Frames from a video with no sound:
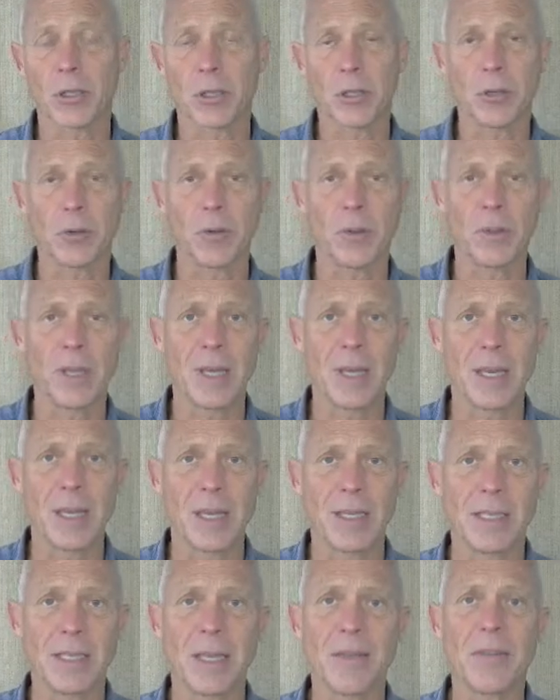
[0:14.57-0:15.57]
to the
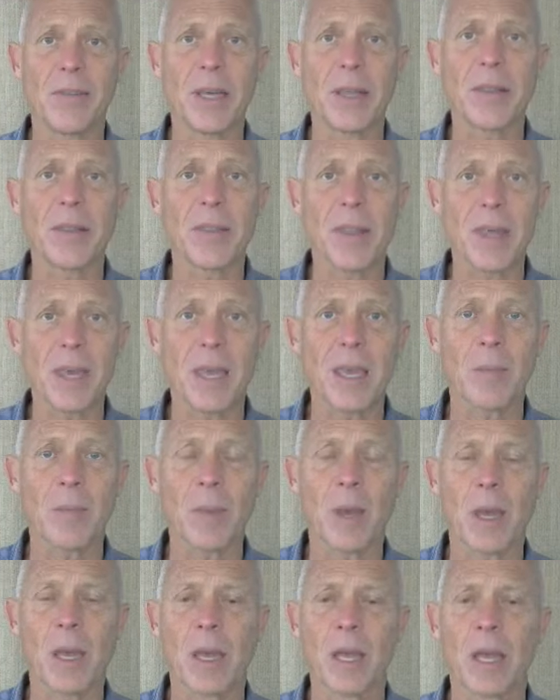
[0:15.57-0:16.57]
Divi theme